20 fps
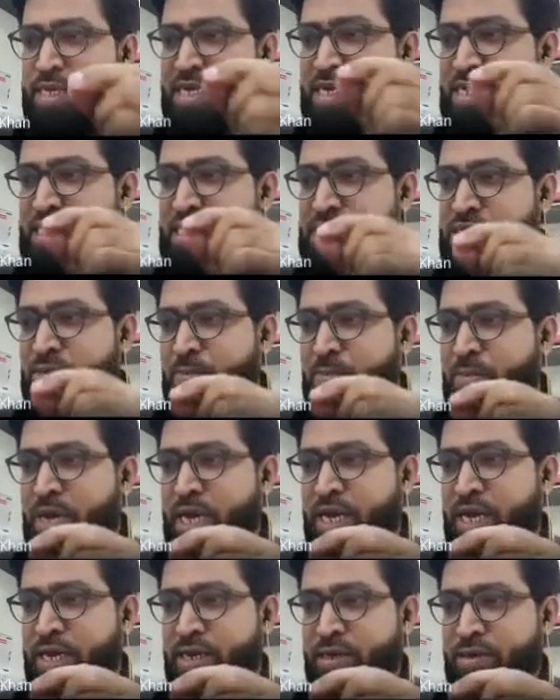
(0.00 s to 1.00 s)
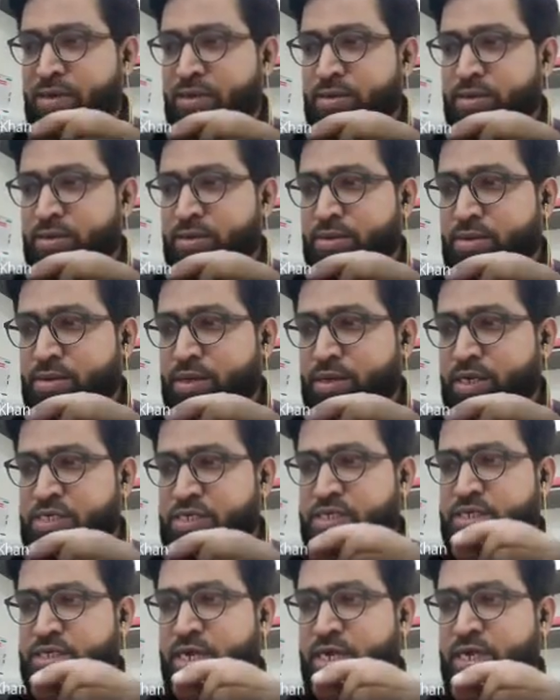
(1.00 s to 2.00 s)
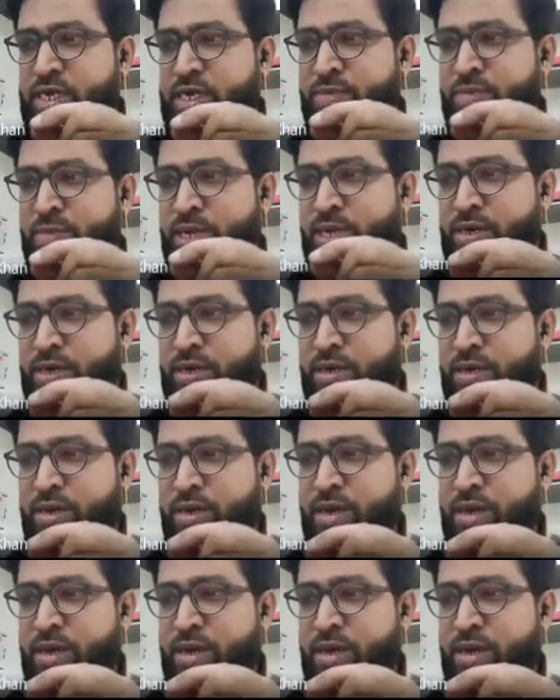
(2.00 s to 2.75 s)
is main, is Dunder main.